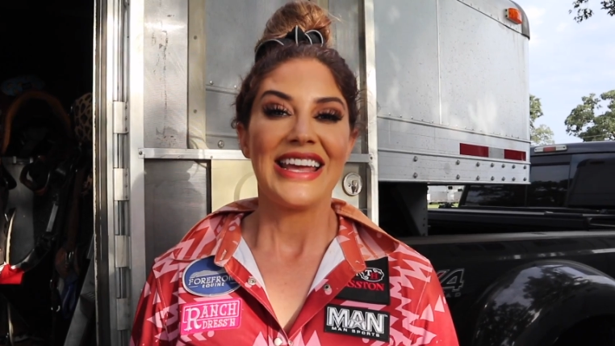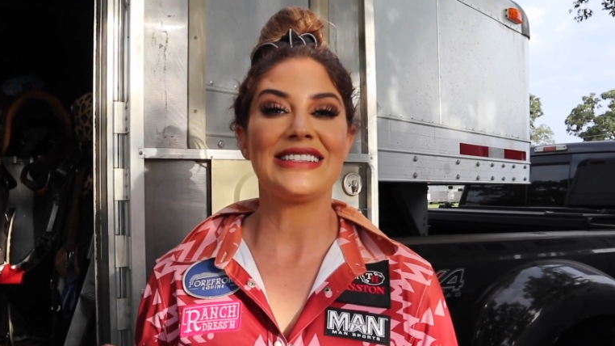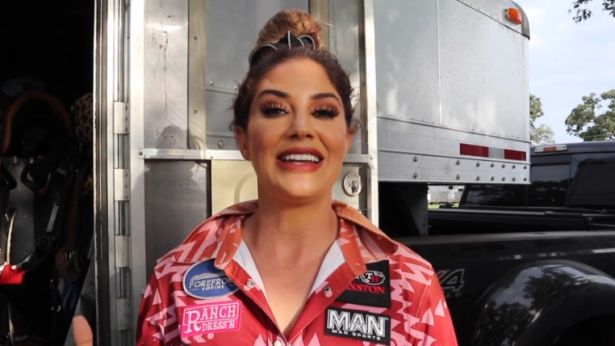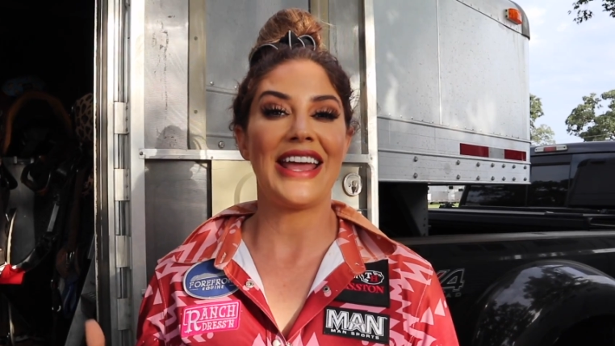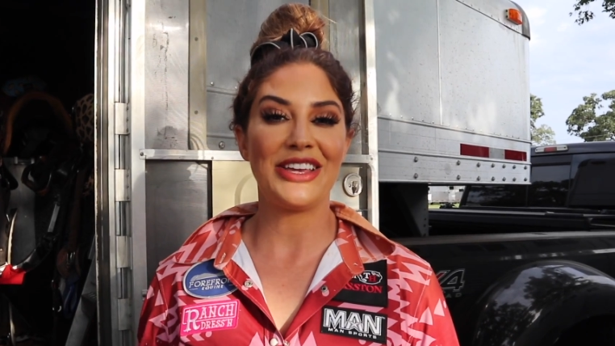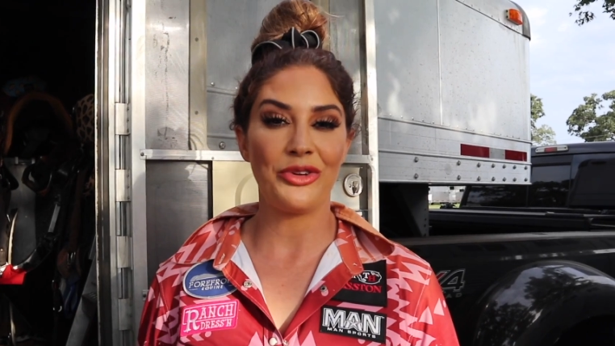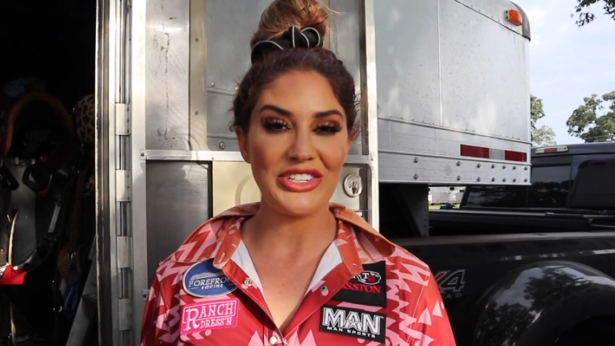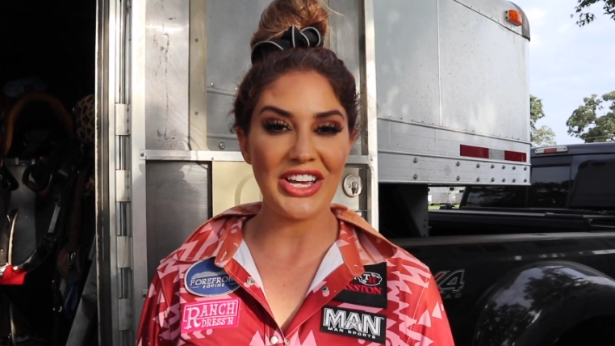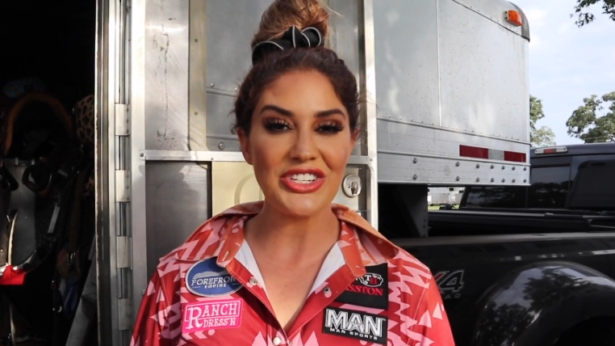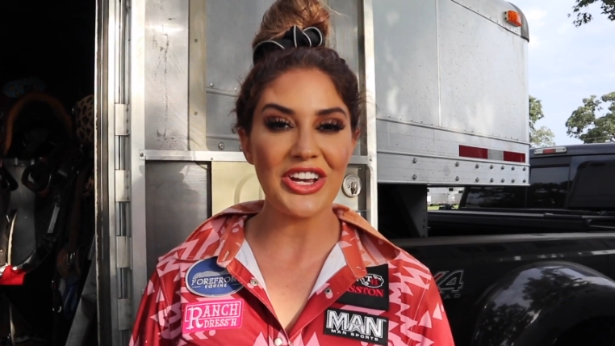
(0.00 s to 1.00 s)
is an
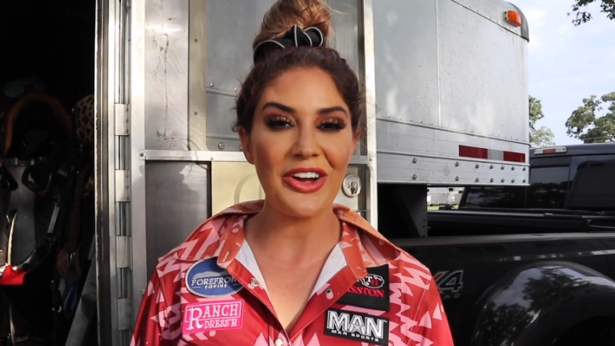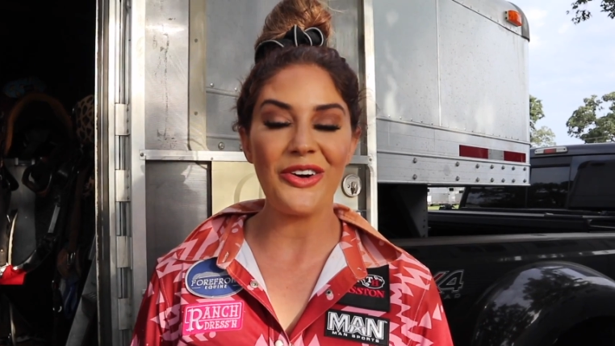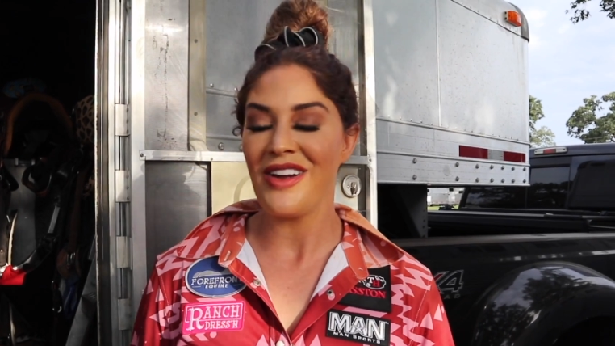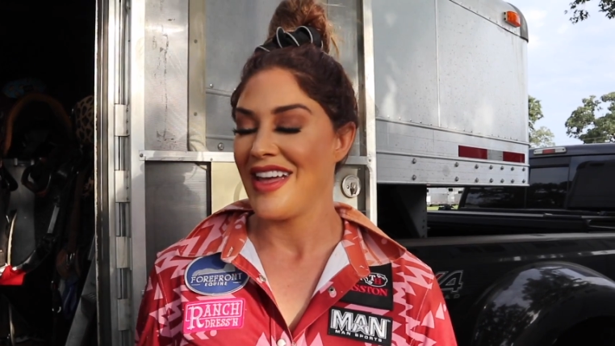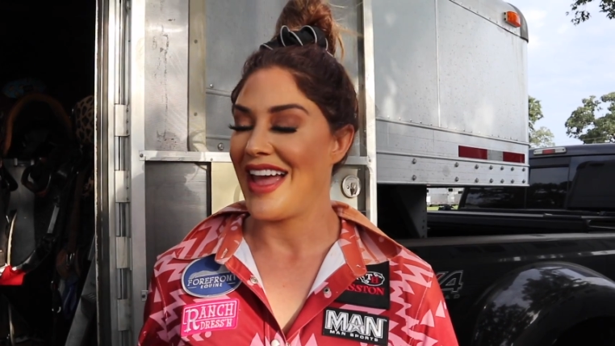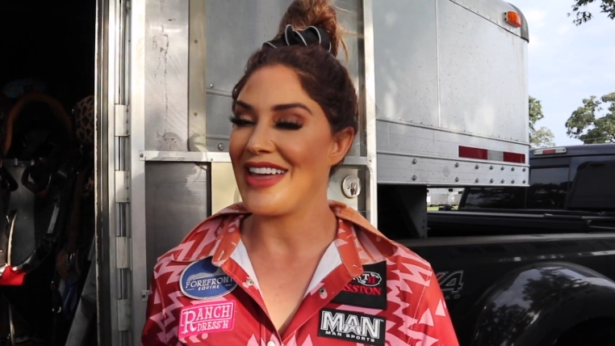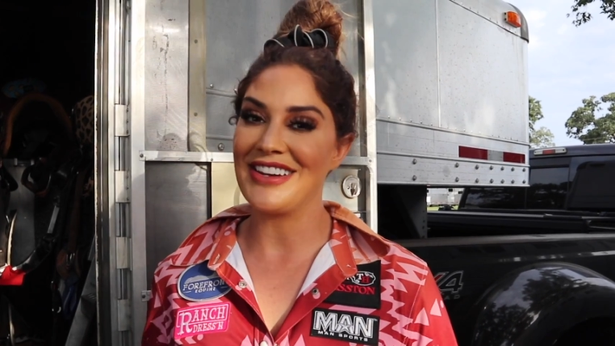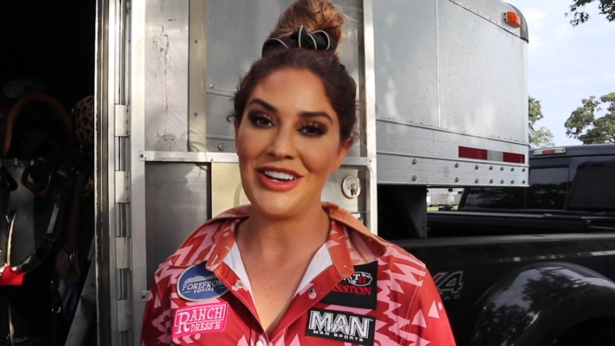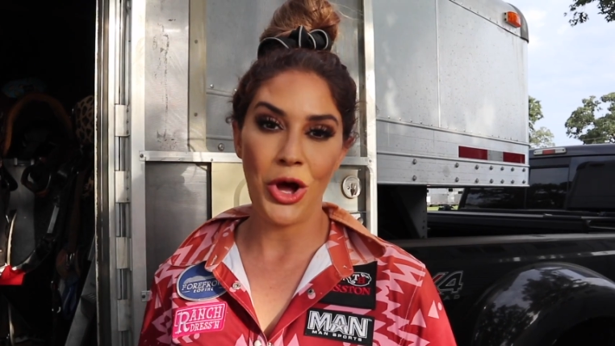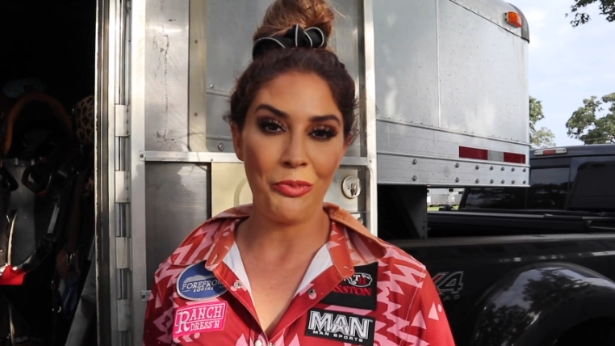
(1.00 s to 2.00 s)
AQHA show and
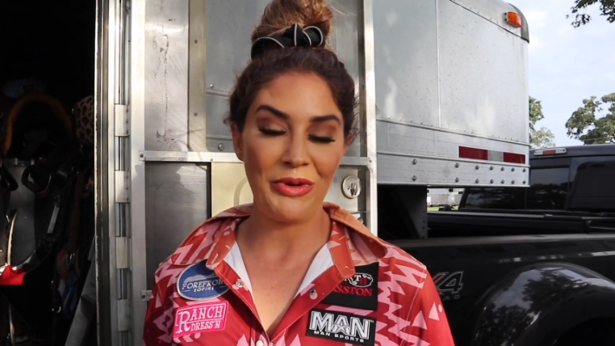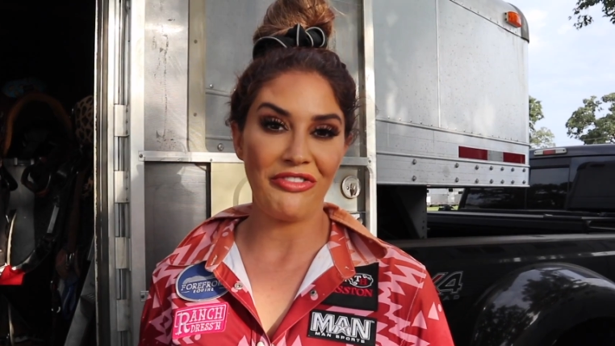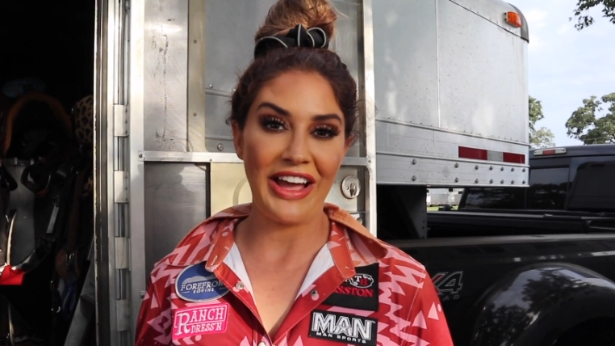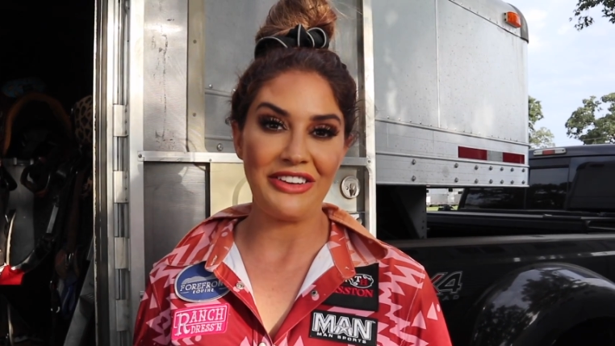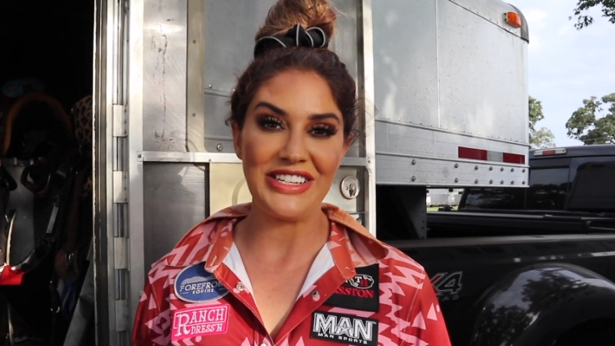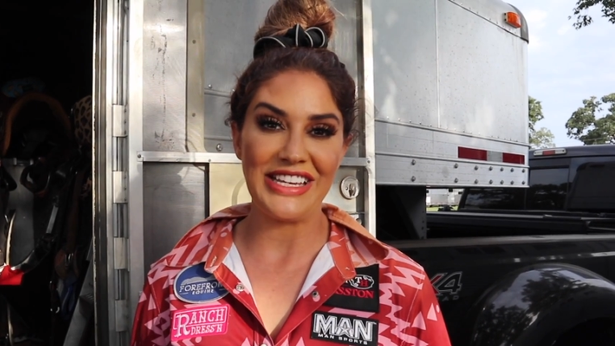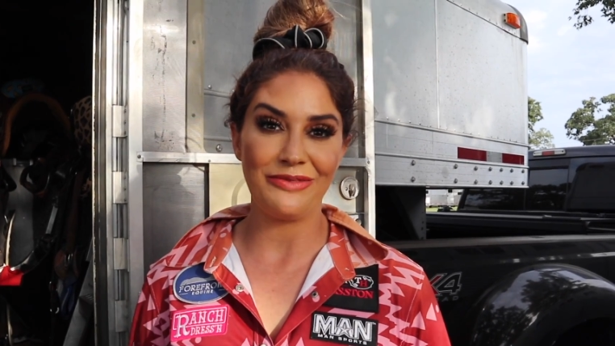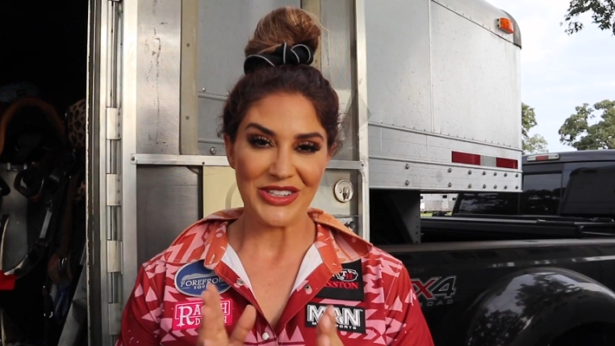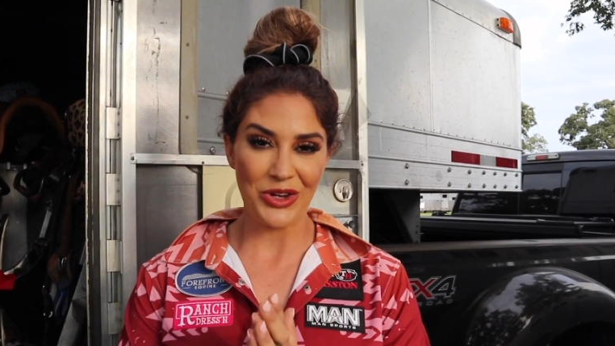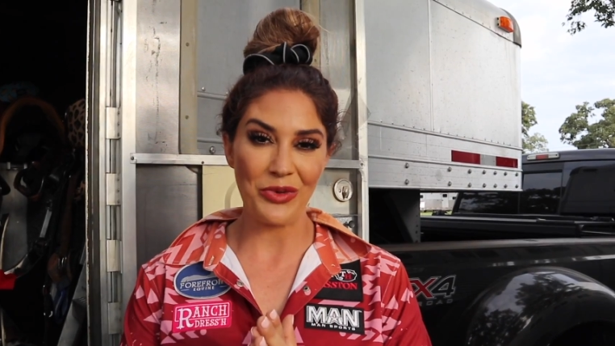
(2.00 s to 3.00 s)
then an open
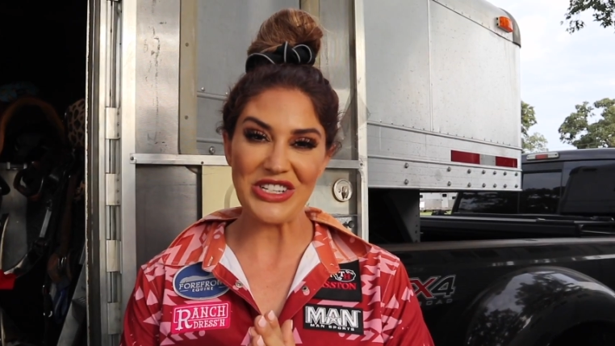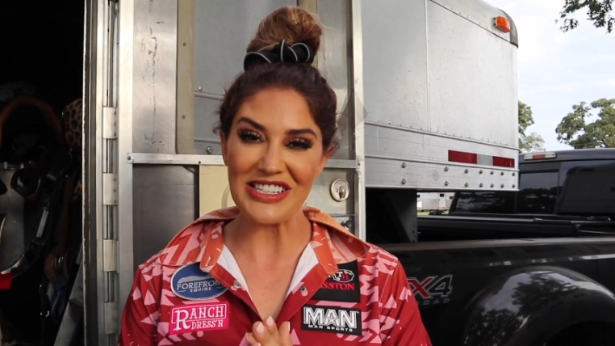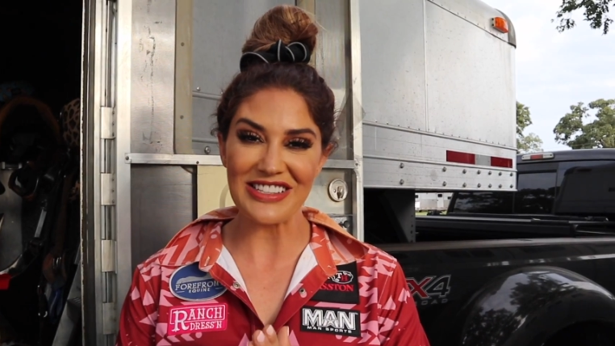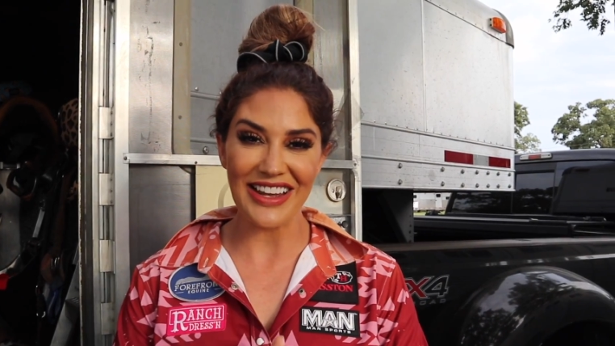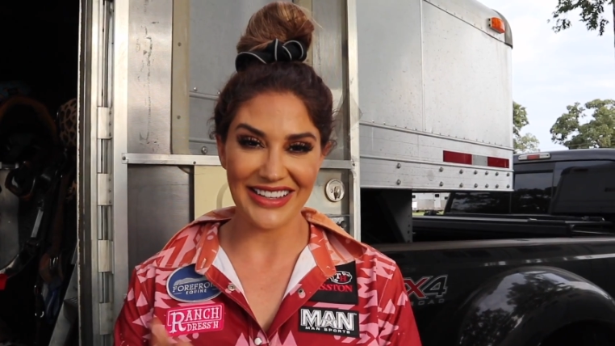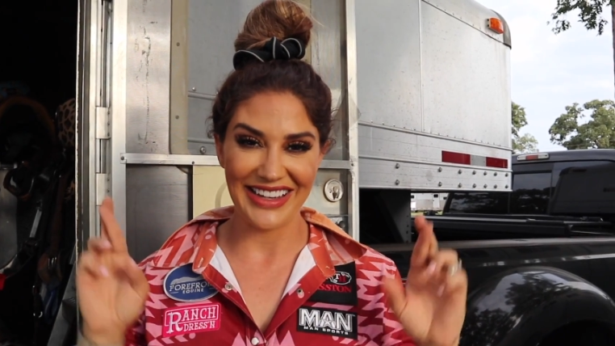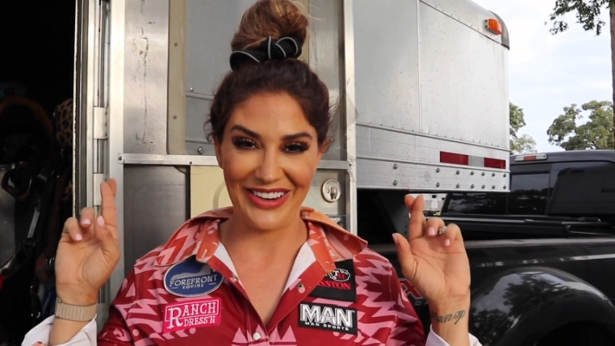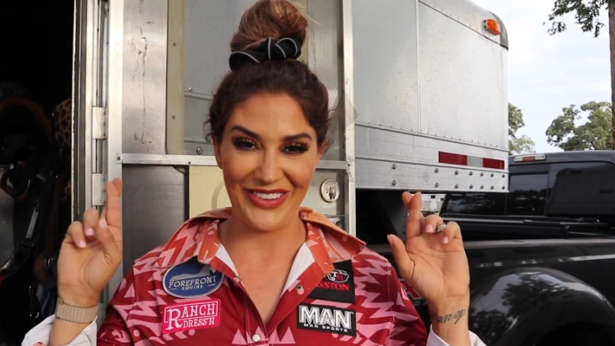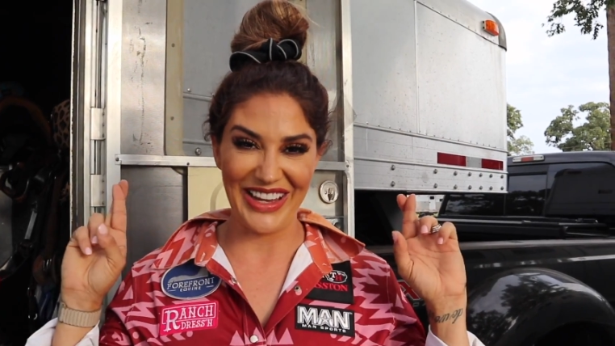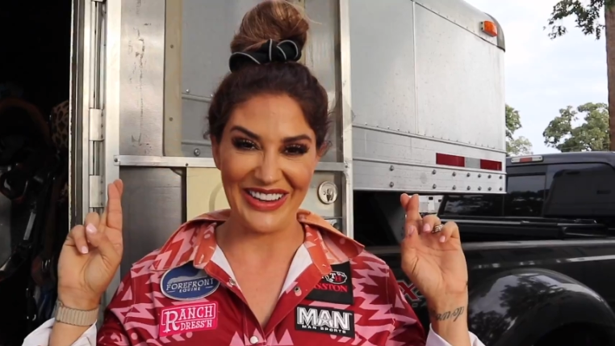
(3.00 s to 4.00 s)
5D. So wish us luck.
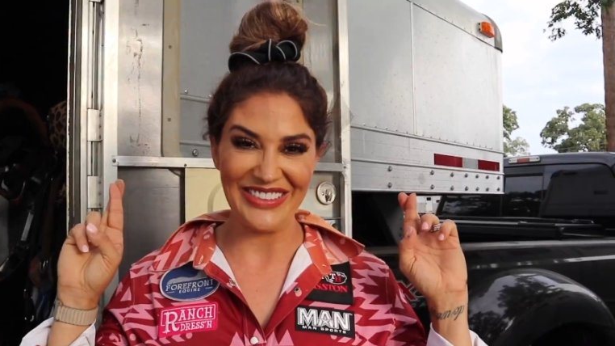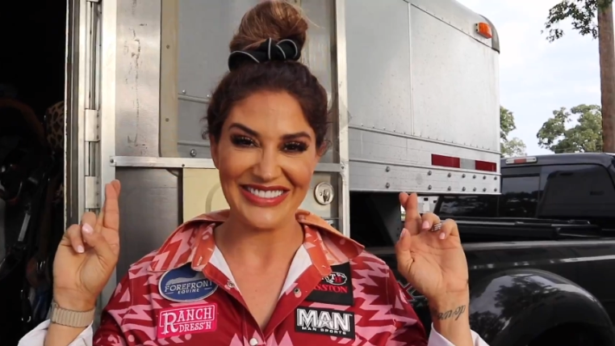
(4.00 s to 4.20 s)
Here we go.